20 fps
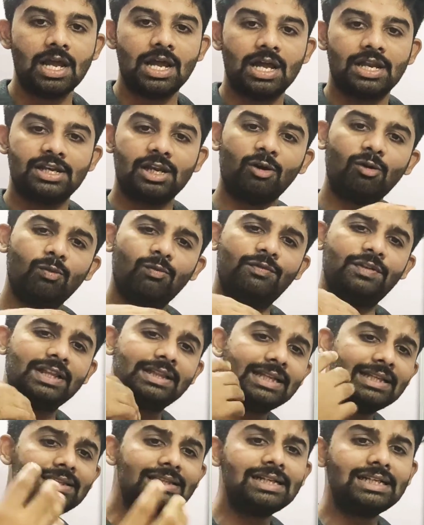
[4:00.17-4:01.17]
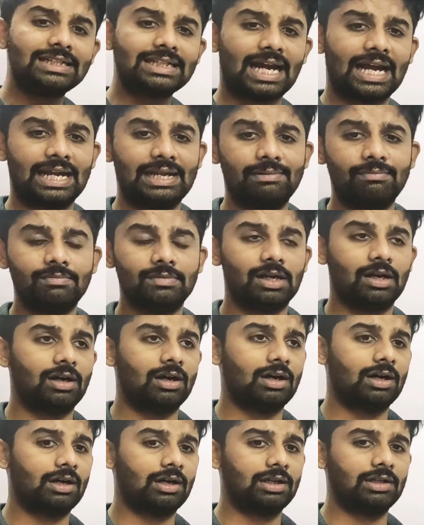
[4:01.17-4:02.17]
Now within the time
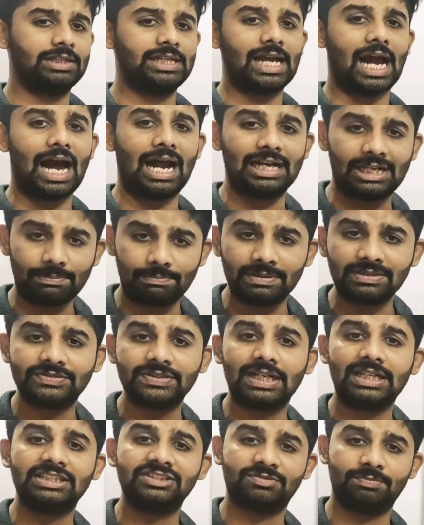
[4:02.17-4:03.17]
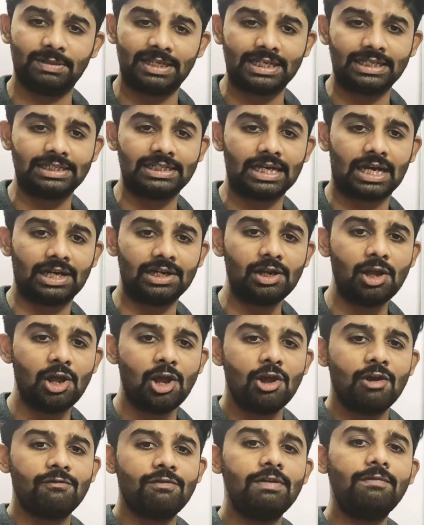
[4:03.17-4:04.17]
the RT-PCR is being done,
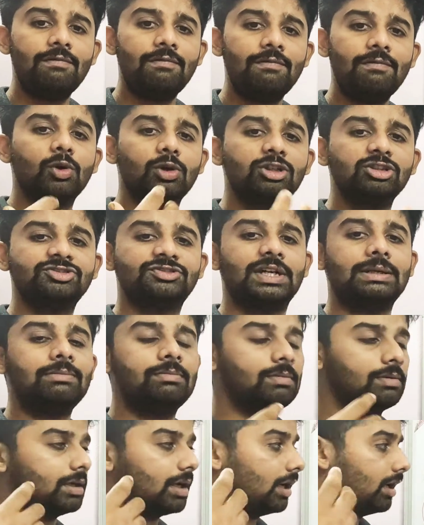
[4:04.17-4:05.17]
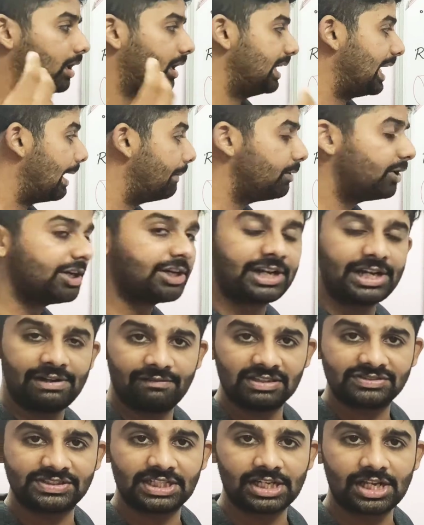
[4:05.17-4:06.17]
we will go to some laboratory
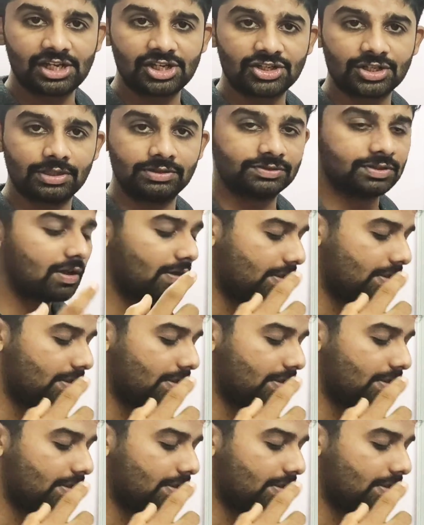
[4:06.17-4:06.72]
investigations.